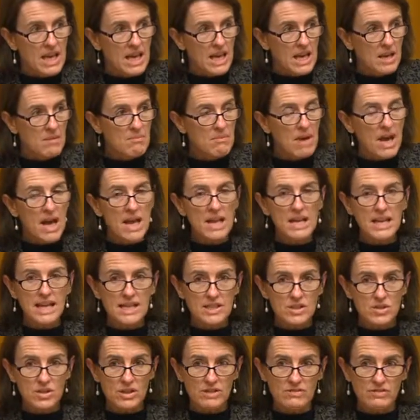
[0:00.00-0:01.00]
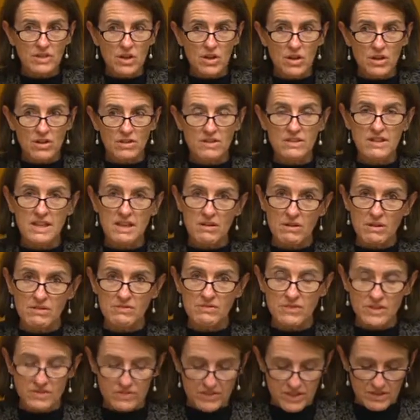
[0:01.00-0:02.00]
In my electorate of Curtin, there are
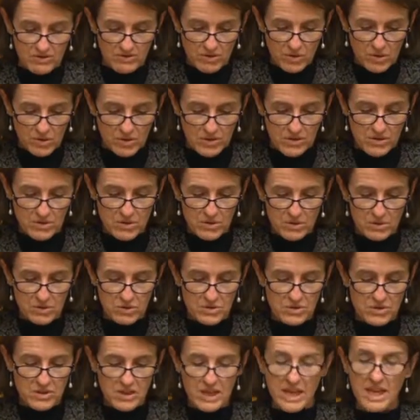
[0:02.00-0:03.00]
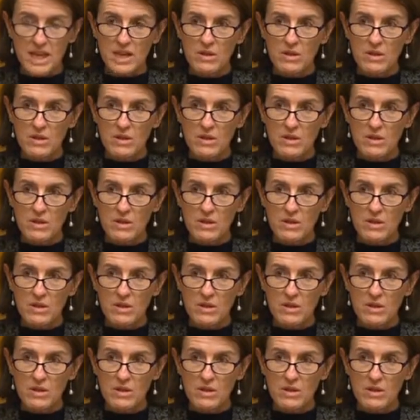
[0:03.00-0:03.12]
54 schools